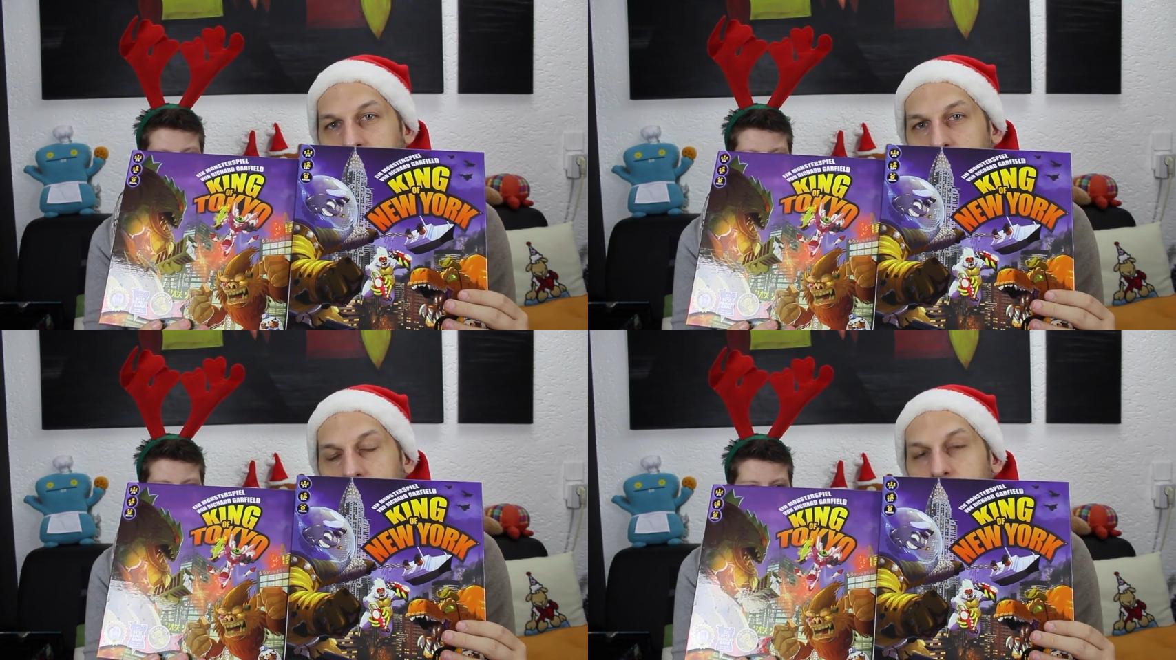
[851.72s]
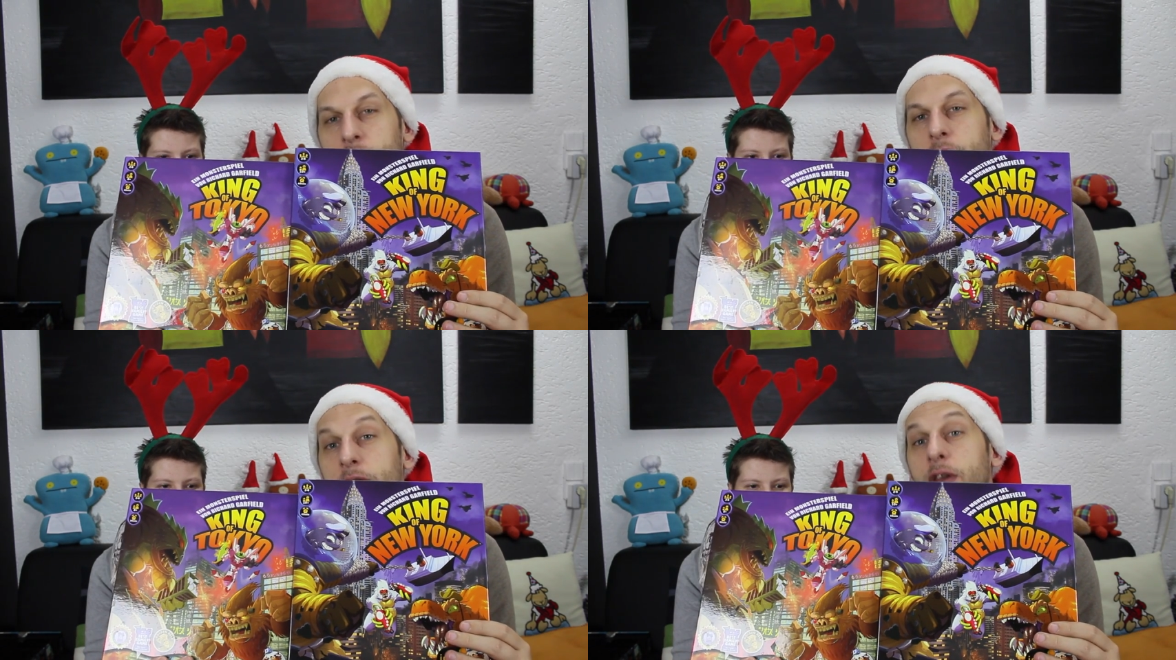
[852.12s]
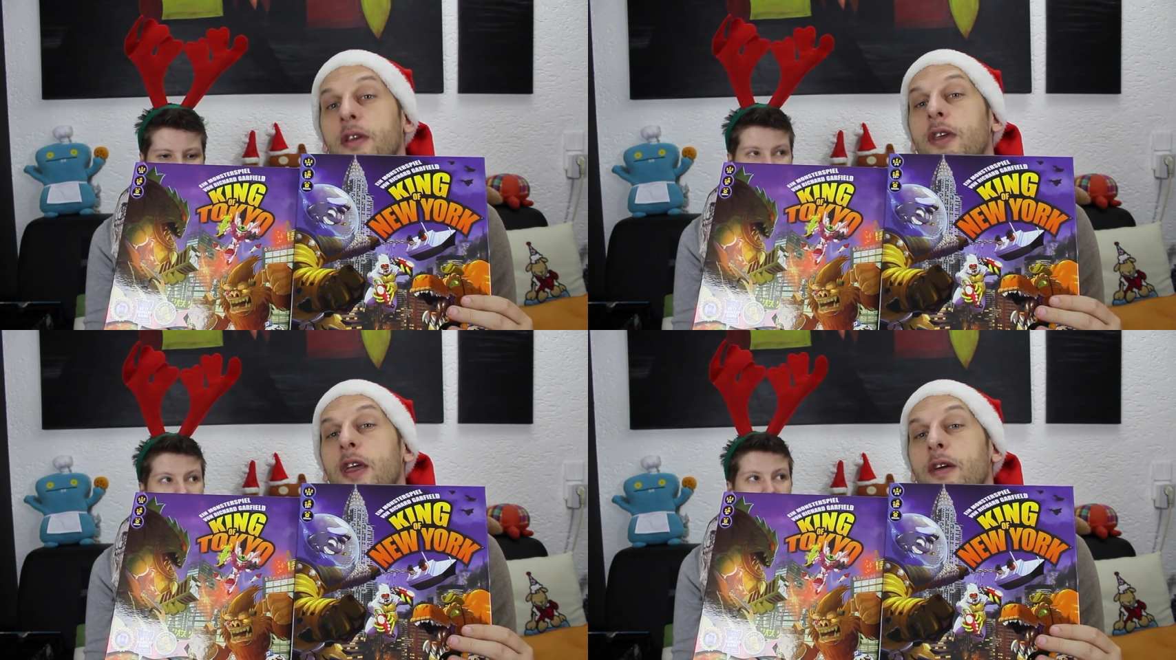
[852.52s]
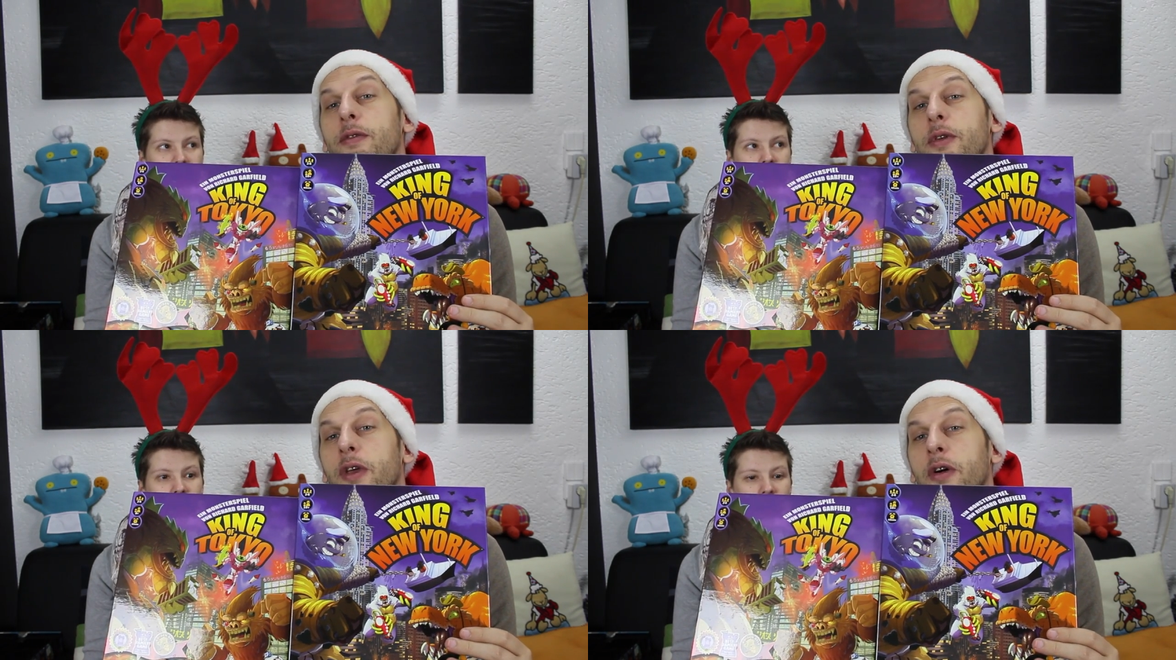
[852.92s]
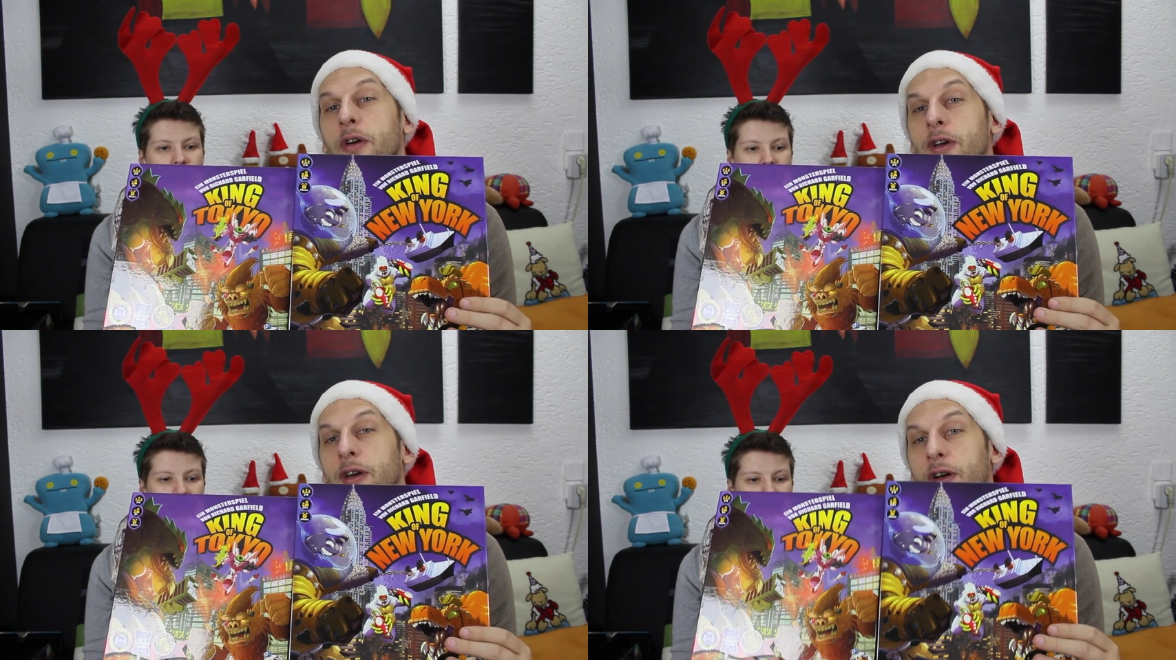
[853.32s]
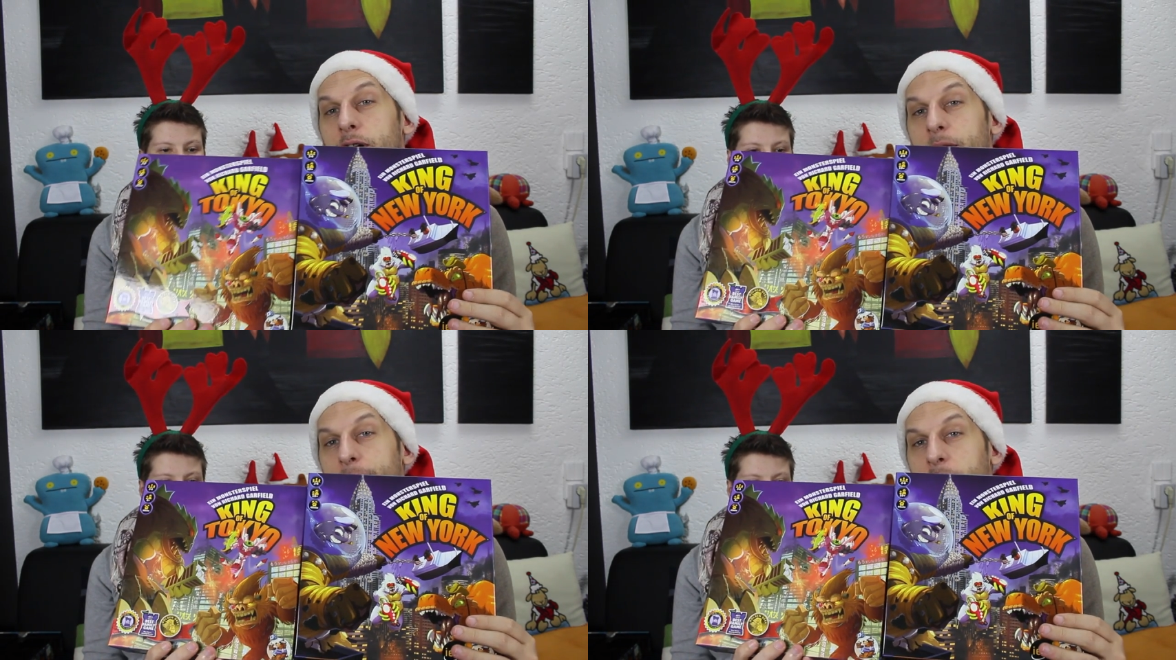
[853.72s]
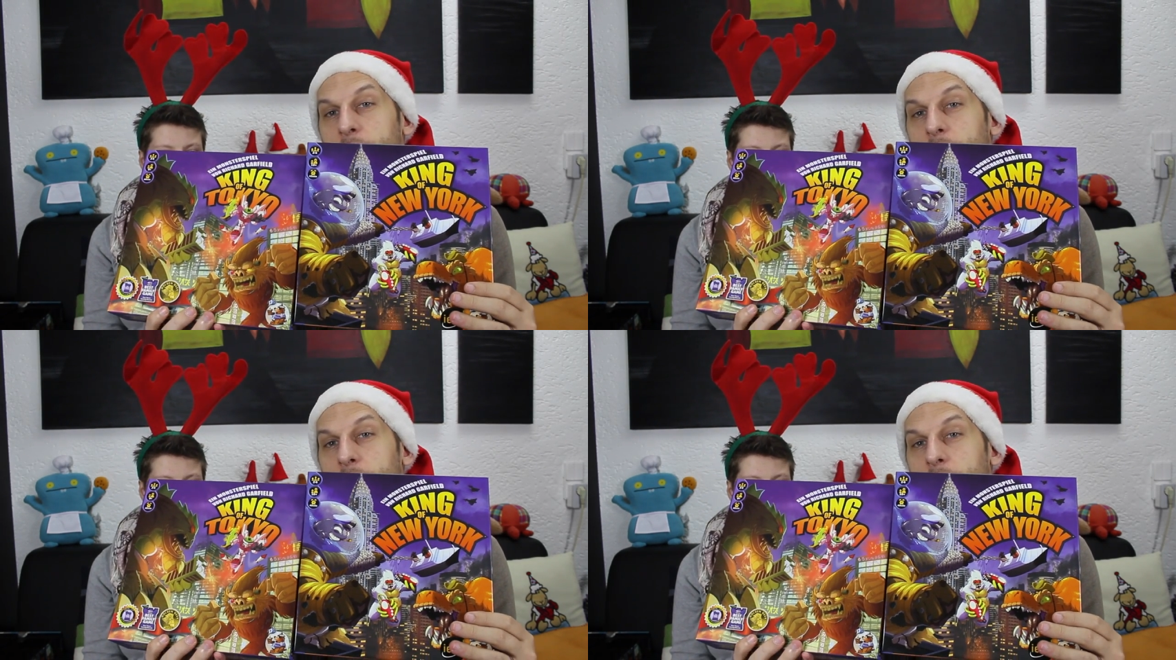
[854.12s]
Speaker 1: of Tokyo, King of New York, um,